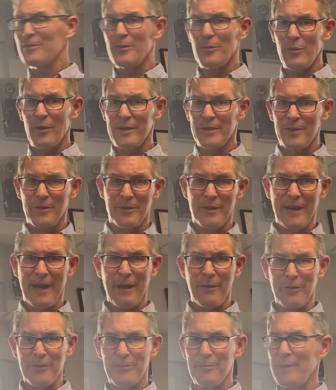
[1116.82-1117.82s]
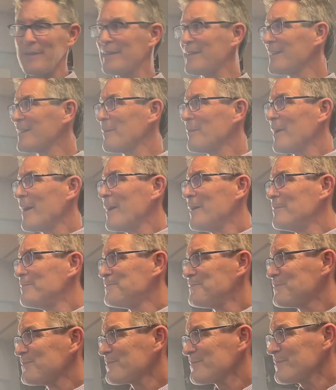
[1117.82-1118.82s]
the one you and I were speaking about.
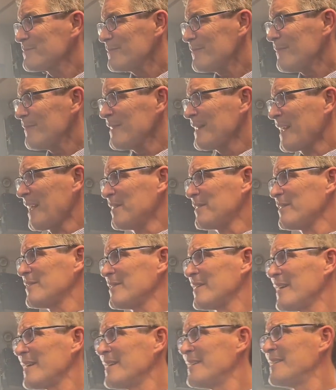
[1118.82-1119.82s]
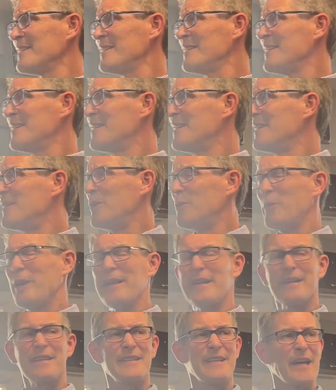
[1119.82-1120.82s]
This is a New
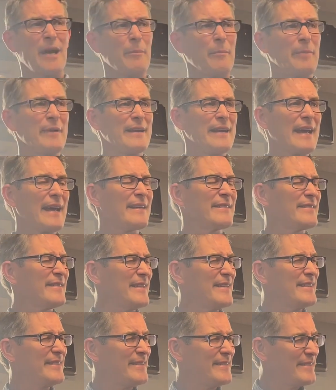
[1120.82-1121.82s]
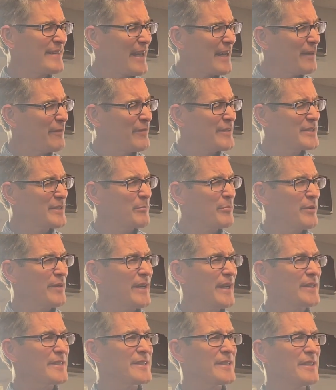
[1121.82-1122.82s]
England company. I see television
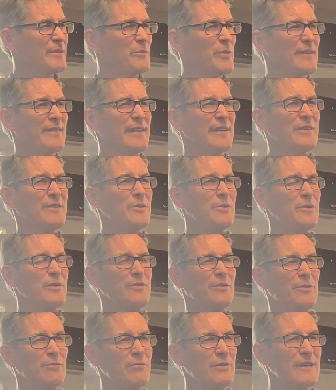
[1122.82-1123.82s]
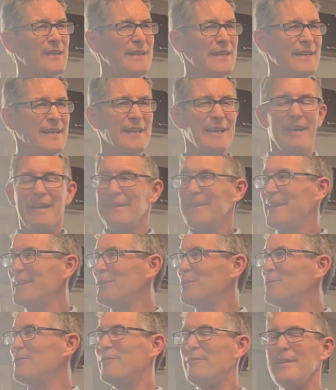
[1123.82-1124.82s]
production. What they do is they
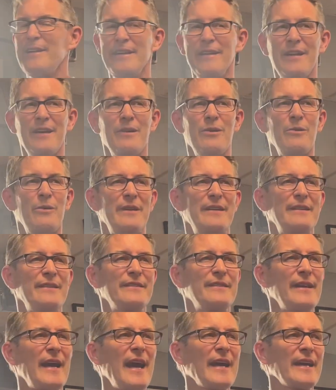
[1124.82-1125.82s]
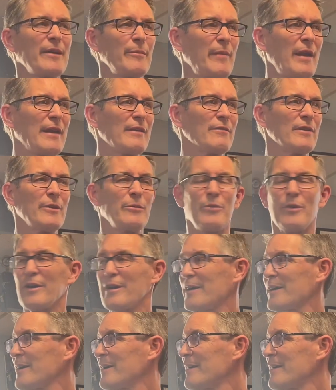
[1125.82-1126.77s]
do video and documentary work.